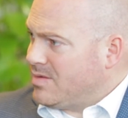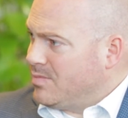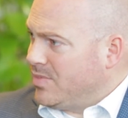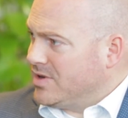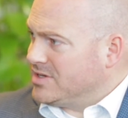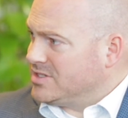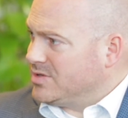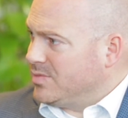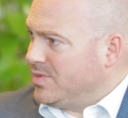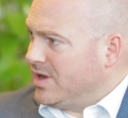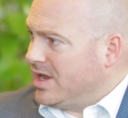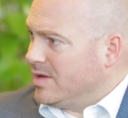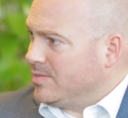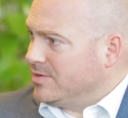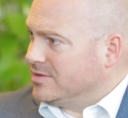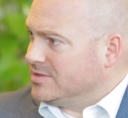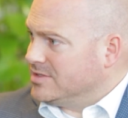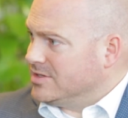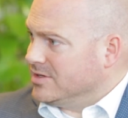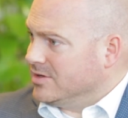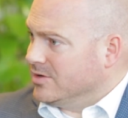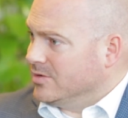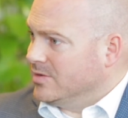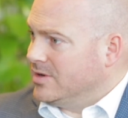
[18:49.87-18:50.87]
but to be able
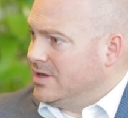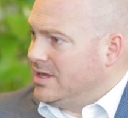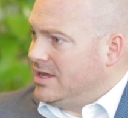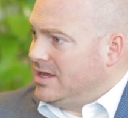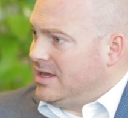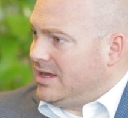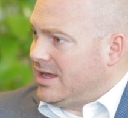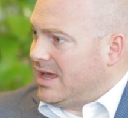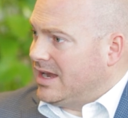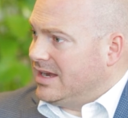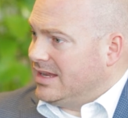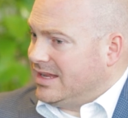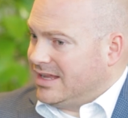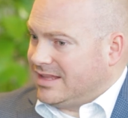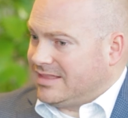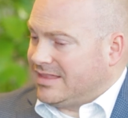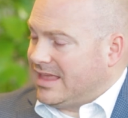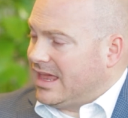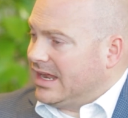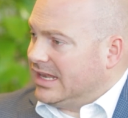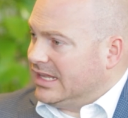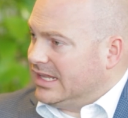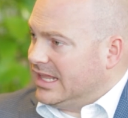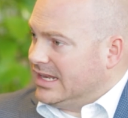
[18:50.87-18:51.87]
to kind of get
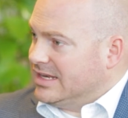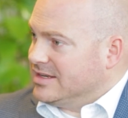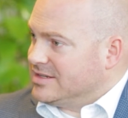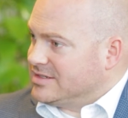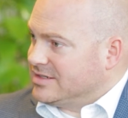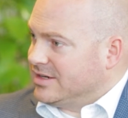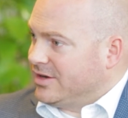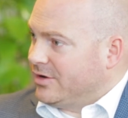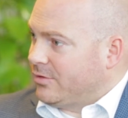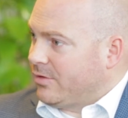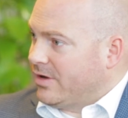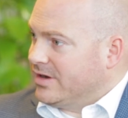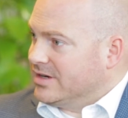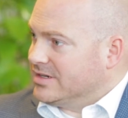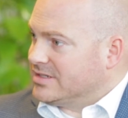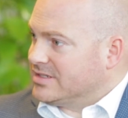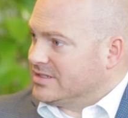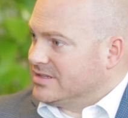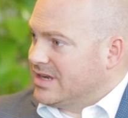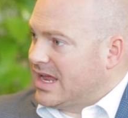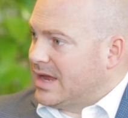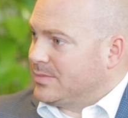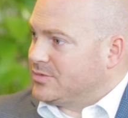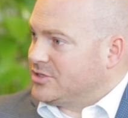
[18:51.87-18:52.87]
that latest and
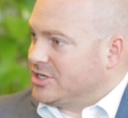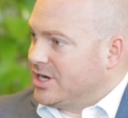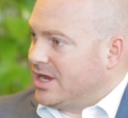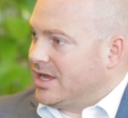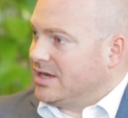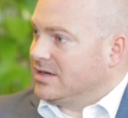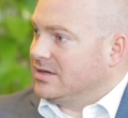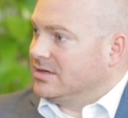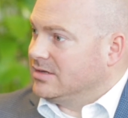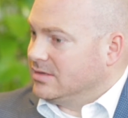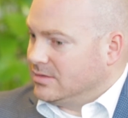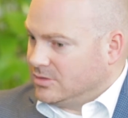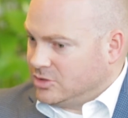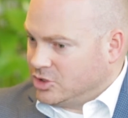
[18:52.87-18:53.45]
greatest snapshot